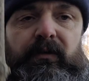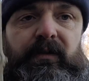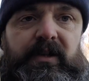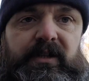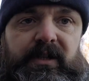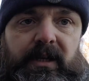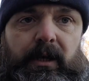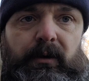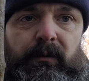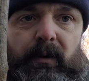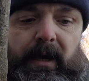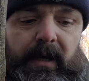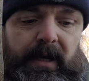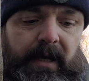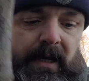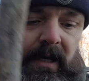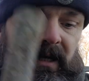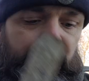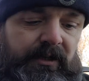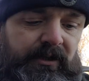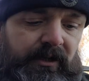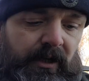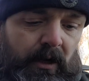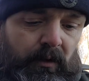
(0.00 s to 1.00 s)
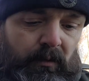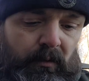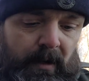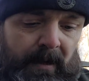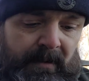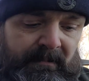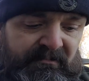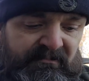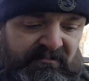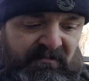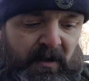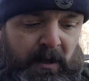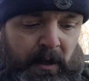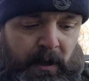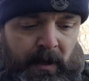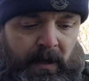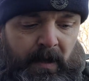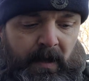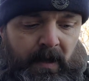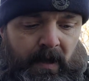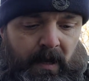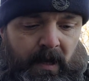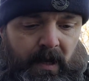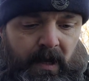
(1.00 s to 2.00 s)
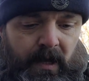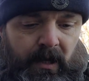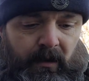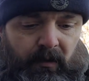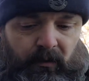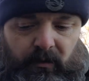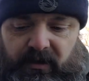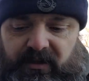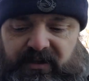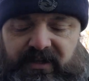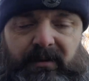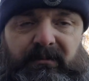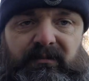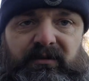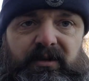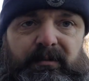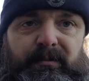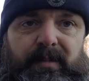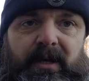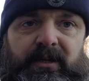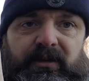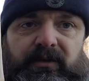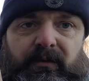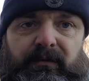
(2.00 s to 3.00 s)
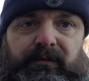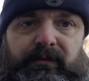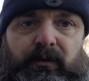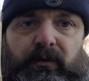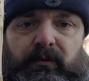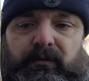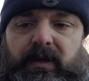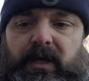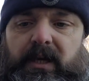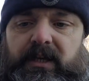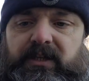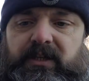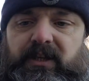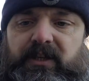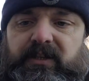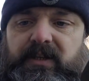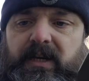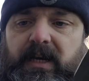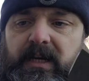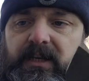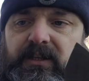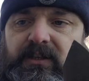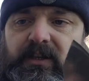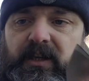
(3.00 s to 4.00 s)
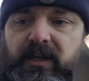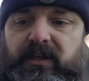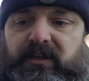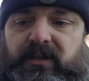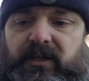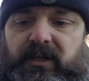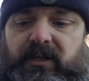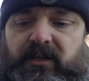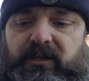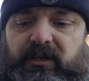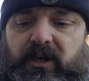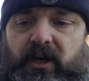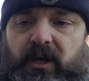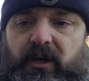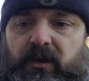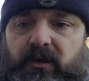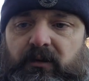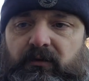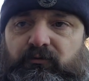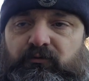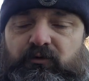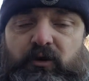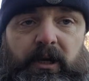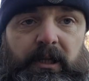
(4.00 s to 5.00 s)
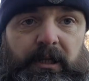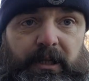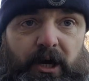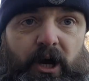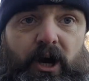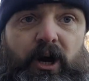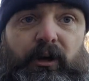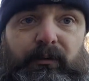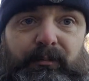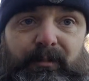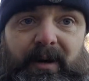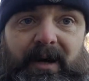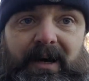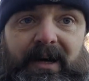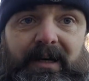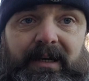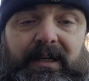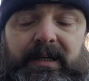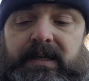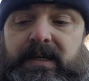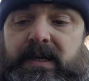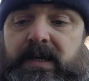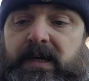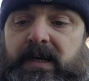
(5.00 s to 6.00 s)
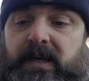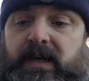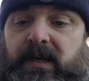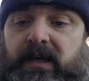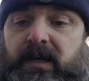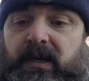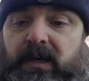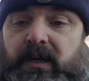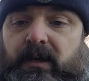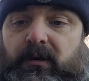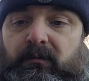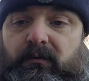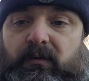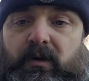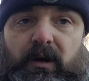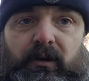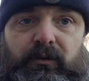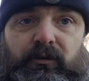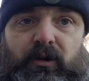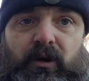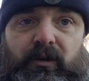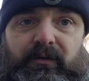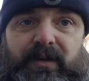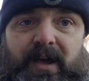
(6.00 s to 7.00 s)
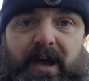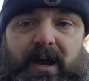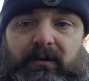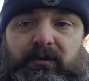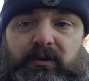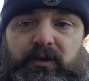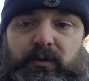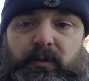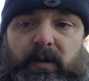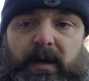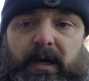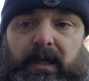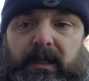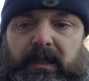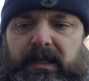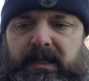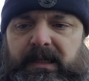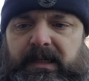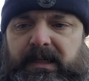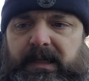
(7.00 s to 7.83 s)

anyway. So I'm going to attempt to bat on through this. It is really hard pine. Got a knot there as well.